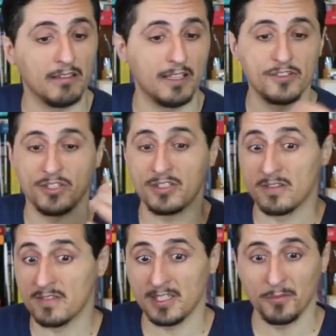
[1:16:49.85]
Let's
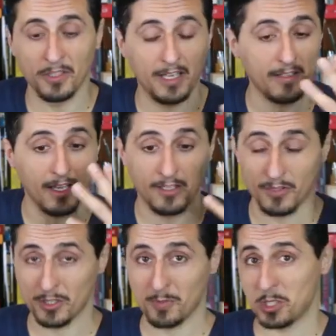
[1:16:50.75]
just simulate a
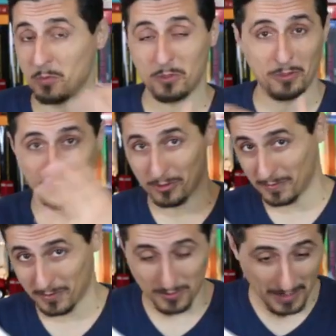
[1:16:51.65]
transmission between two
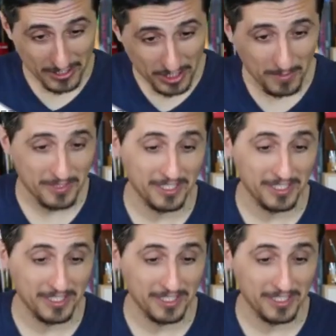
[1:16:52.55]
different spaceships.